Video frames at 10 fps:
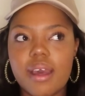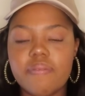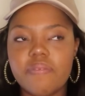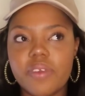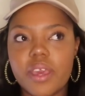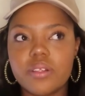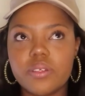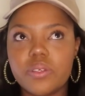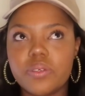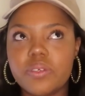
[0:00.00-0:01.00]
I'm
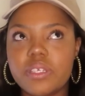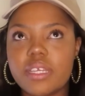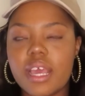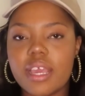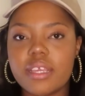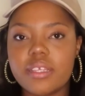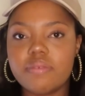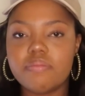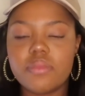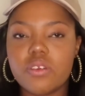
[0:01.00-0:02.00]
valued, I
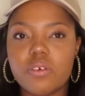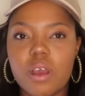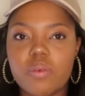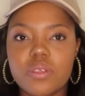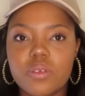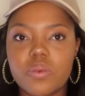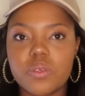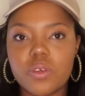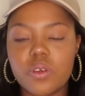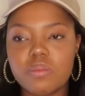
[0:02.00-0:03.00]
was
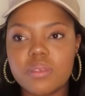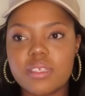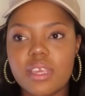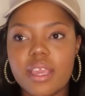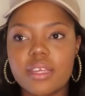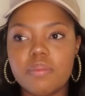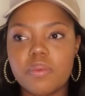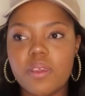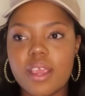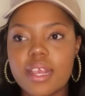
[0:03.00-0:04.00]
always homesick,
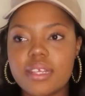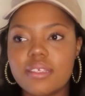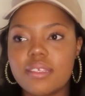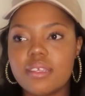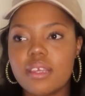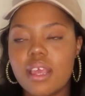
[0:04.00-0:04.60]
depressed.